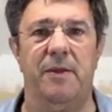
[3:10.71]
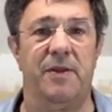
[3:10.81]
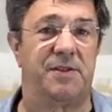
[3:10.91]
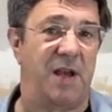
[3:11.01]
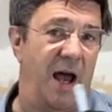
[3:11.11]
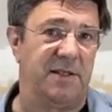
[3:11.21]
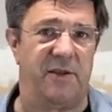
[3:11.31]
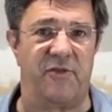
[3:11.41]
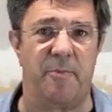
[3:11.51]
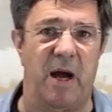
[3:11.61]
The sides
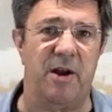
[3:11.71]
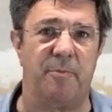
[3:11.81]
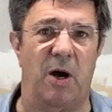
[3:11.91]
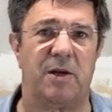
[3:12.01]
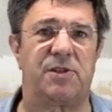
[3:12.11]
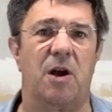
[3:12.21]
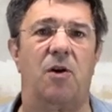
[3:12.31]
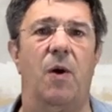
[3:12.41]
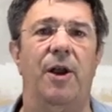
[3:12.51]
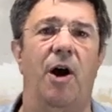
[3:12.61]
of the miter box are
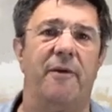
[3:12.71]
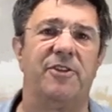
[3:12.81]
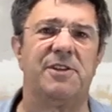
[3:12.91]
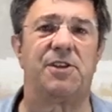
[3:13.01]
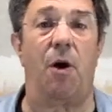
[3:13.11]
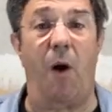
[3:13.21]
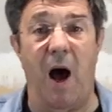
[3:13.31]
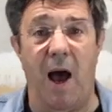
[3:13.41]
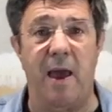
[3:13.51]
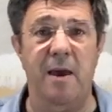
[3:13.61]
quite often so
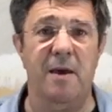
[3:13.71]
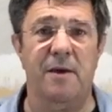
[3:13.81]
high